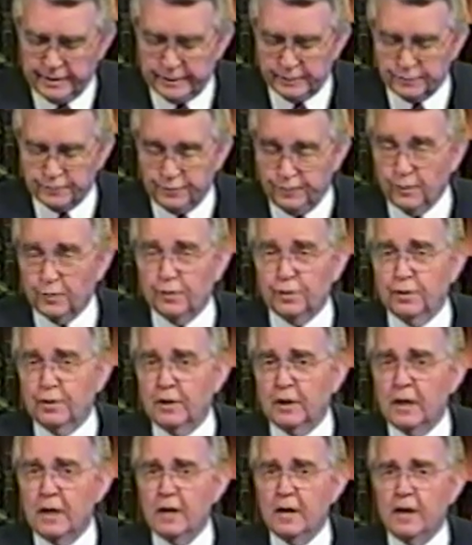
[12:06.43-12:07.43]
is
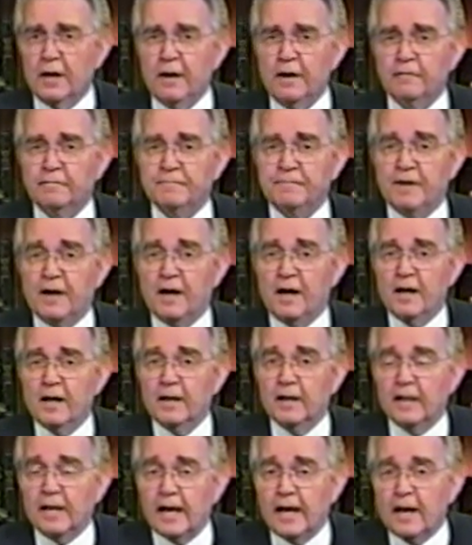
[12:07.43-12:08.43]
full of
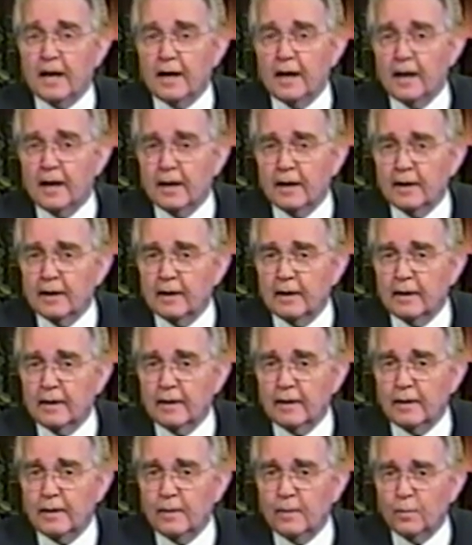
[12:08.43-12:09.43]
Allah.
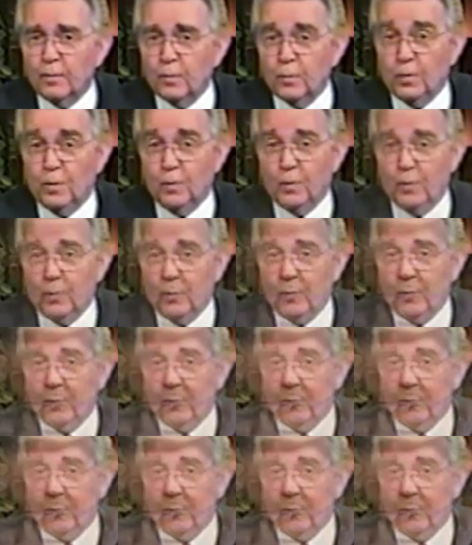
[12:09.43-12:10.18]
Oh.